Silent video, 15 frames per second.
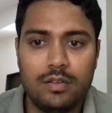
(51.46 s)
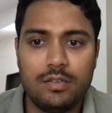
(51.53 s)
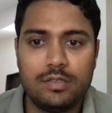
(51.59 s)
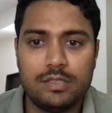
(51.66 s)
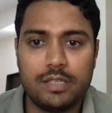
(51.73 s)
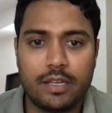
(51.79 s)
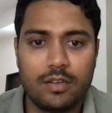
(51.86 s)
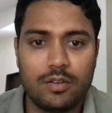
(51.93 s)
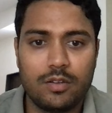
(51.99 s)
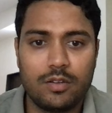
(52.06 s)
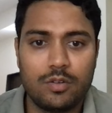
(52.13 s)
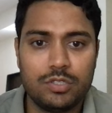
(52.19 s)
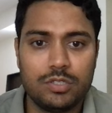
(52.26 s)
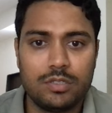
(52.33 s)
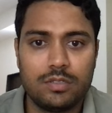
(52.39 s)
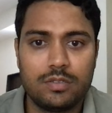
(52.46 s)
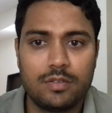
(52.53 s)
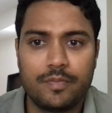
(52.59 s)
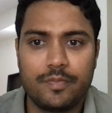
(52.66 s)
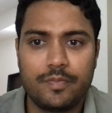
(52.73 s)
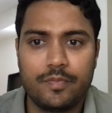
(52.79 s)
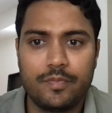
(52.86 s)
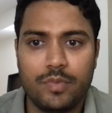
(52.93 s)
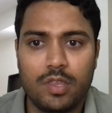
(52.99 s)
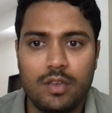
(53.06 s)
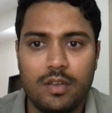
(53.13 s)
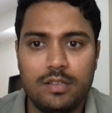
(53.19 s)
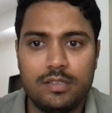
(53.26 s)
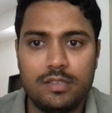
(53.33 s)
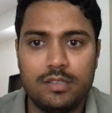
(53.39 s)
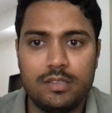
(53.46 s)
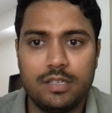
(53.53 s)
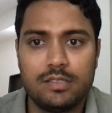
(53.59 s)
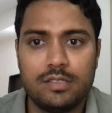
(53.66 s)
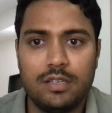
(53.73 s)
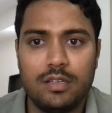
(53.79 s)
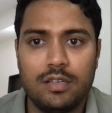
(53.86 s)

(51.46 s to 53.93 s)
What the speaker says: Second question, it says